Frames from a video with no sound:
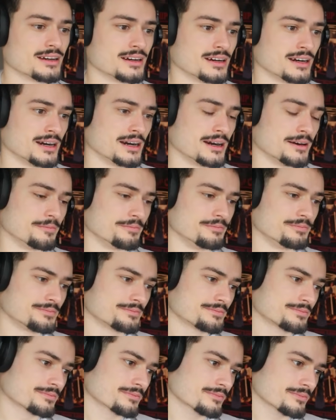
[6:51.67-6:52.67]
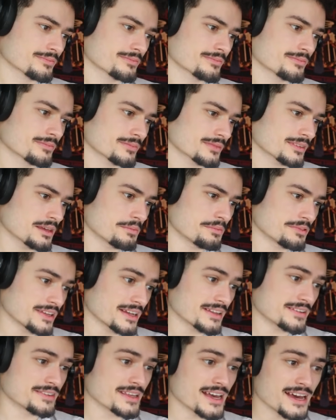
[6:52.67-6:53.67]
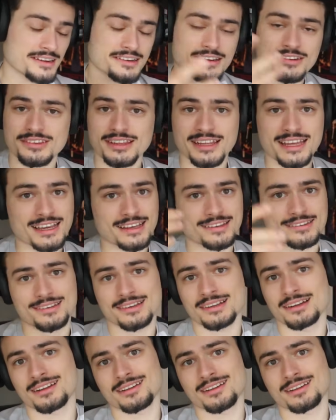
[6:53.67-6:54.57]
Um, besides that, just like I said,